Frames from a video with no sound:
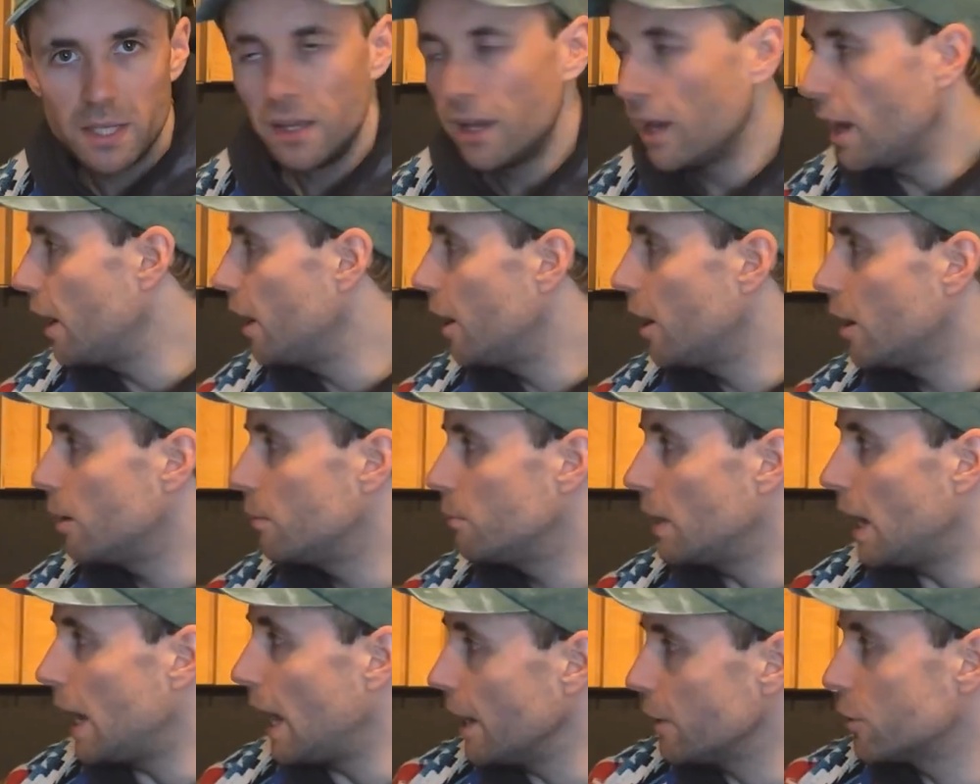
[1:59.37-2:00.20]

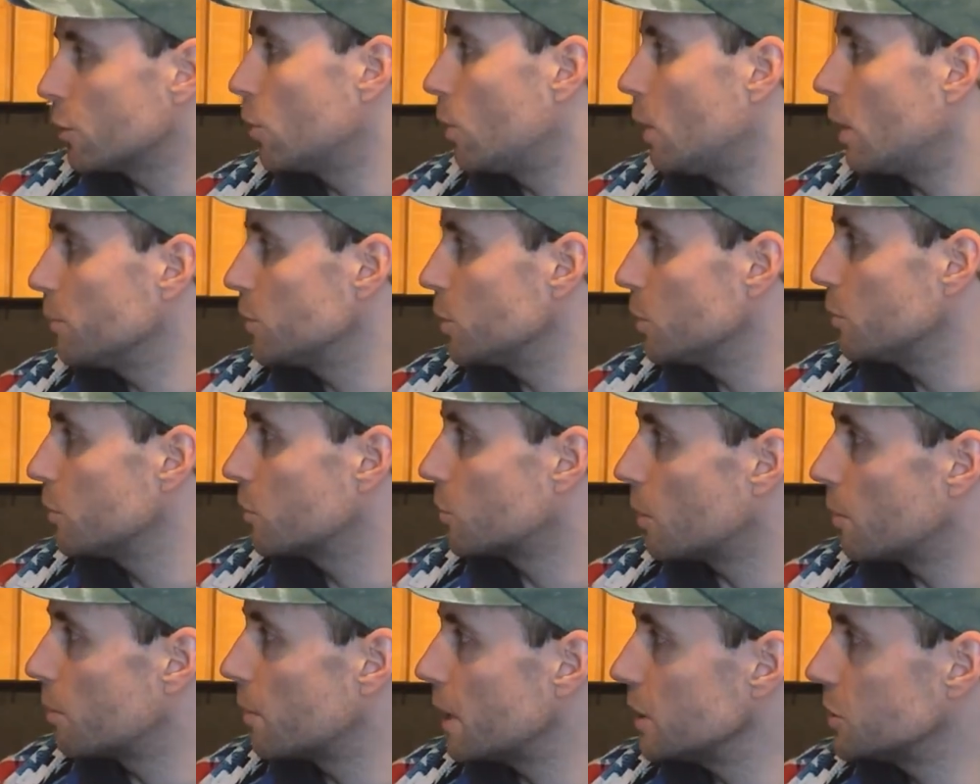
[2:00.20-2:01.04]
I don't know what I'm doing with
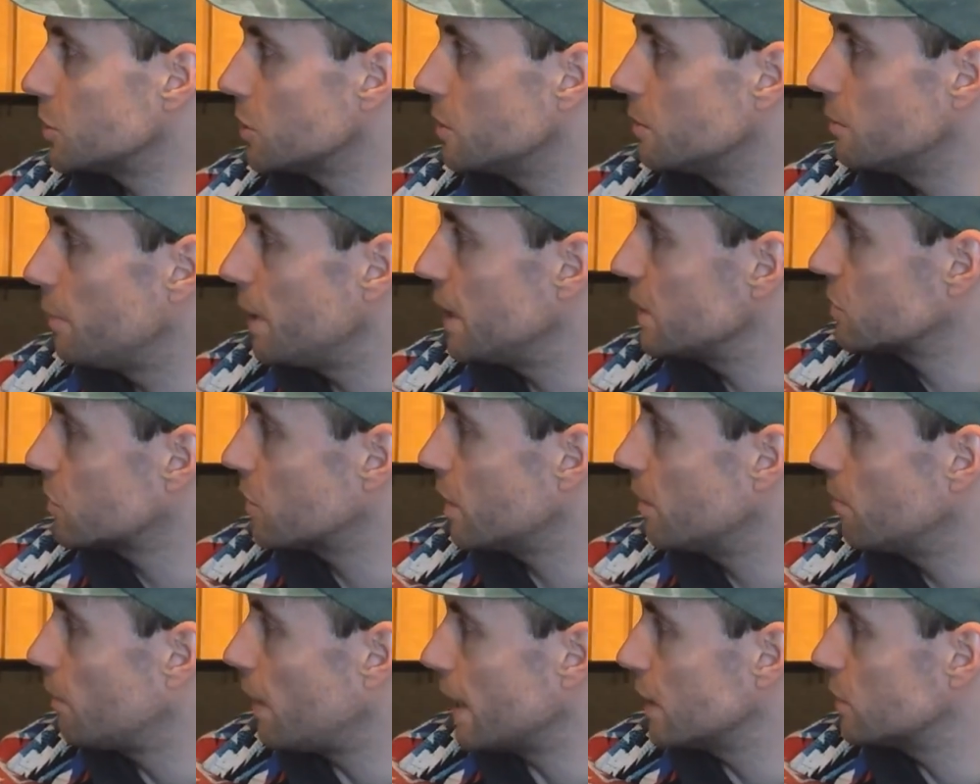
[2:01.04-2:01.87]
compression. Basically,
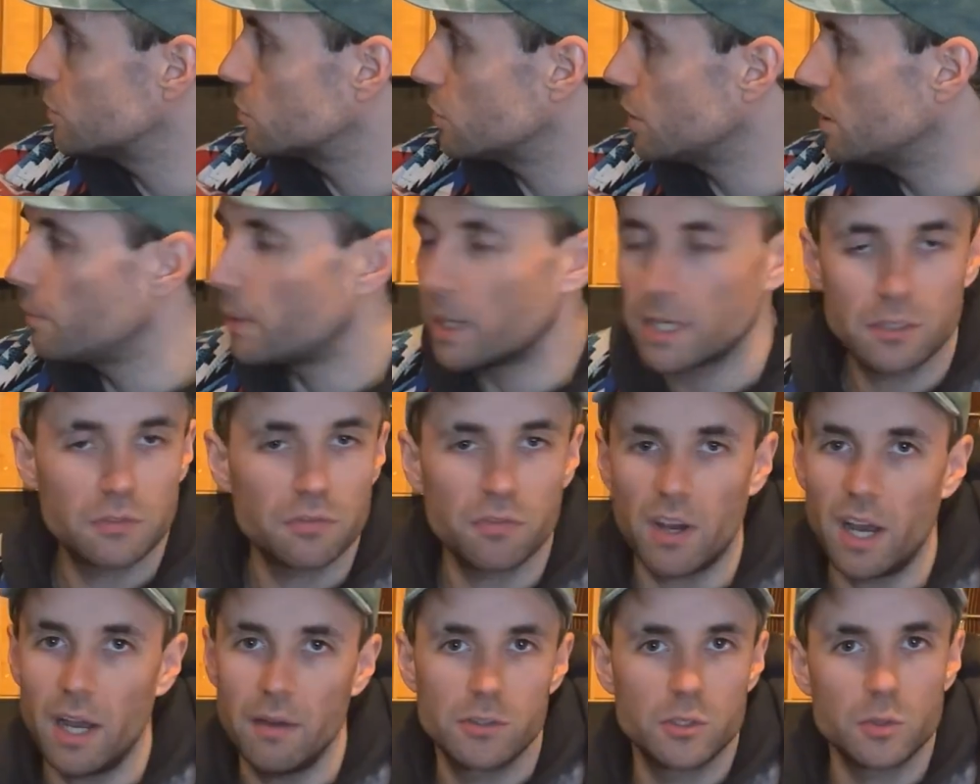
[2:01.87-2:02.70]
-3,
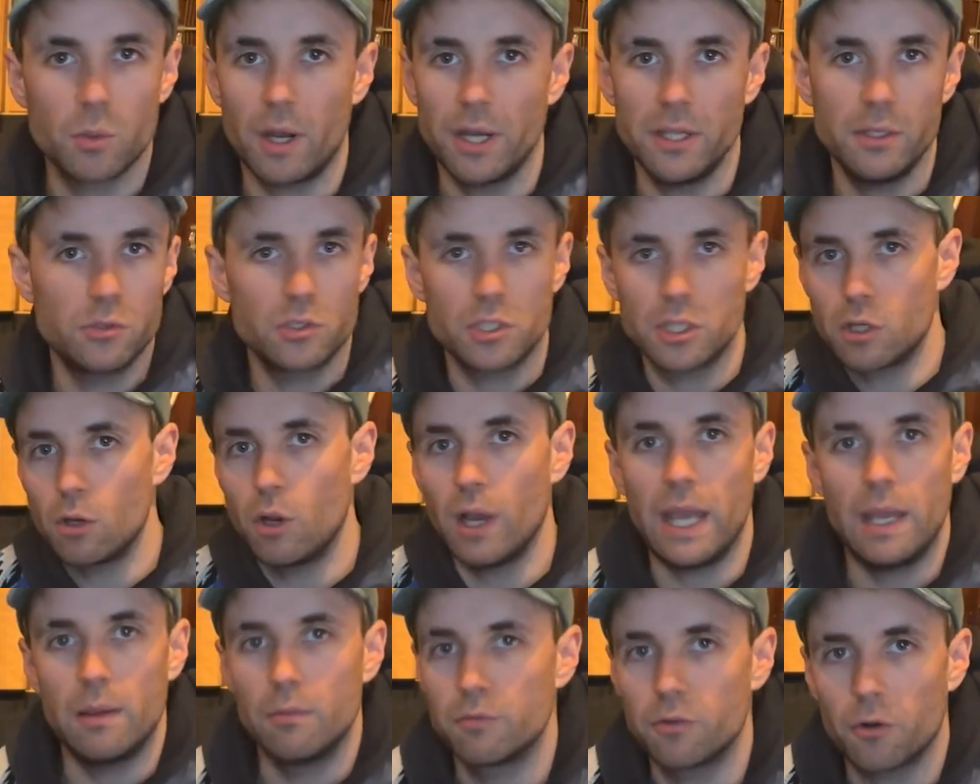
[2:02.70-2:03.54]
-5 is what I usually
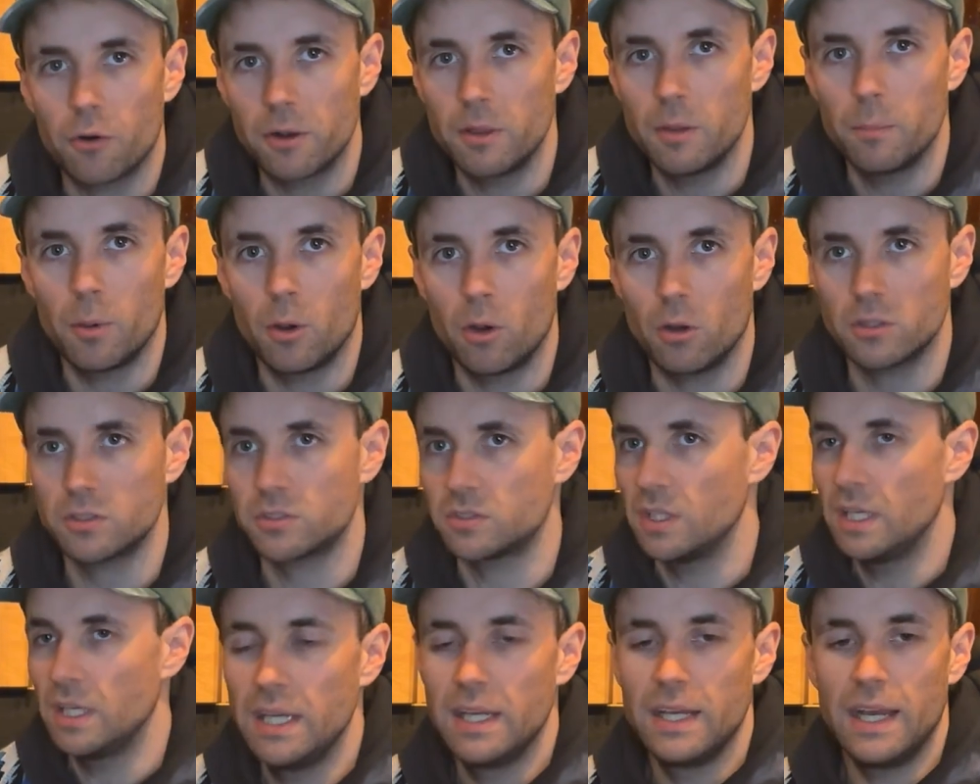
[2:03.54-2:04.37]
aim for in the box,
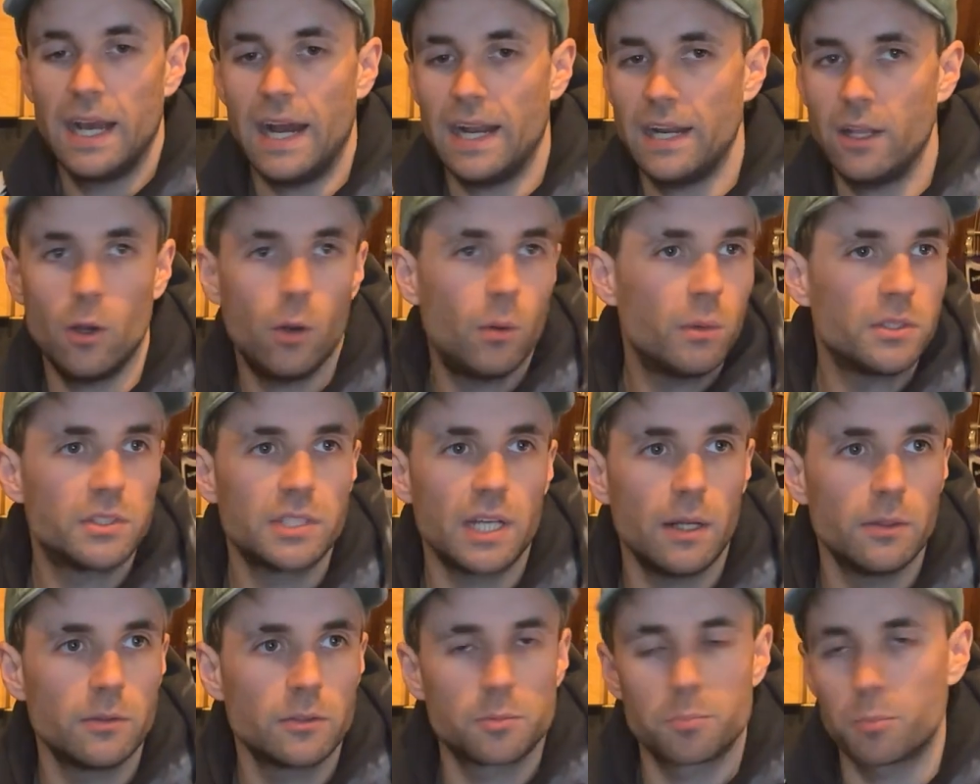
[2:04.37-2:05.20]
and it always
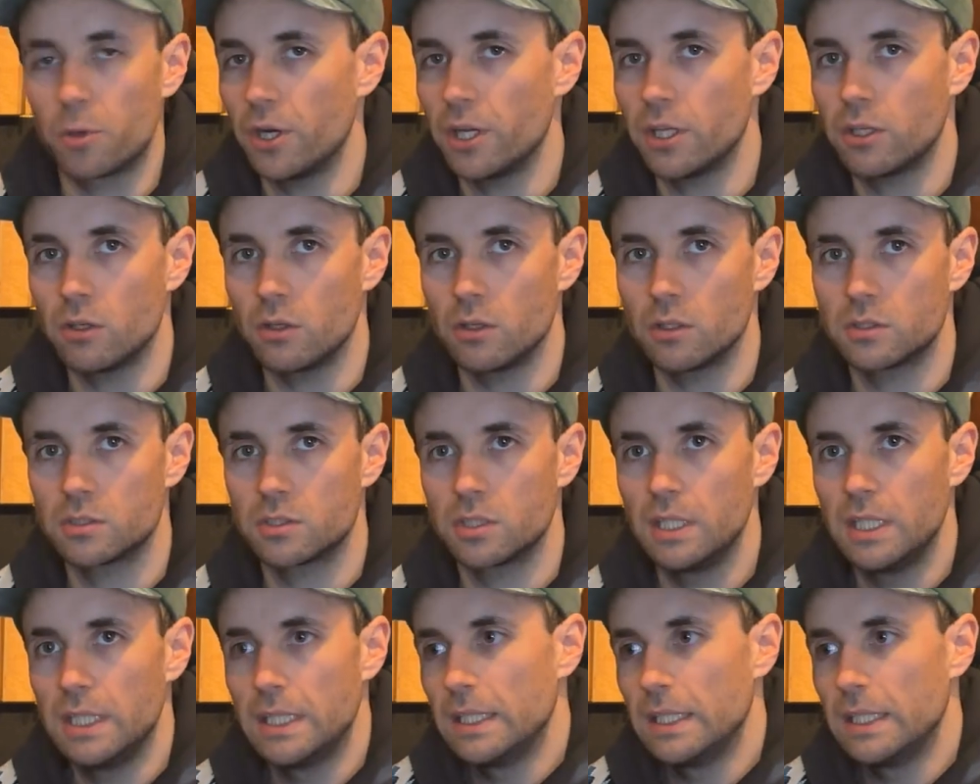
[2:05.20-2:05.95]
sounds pretty good.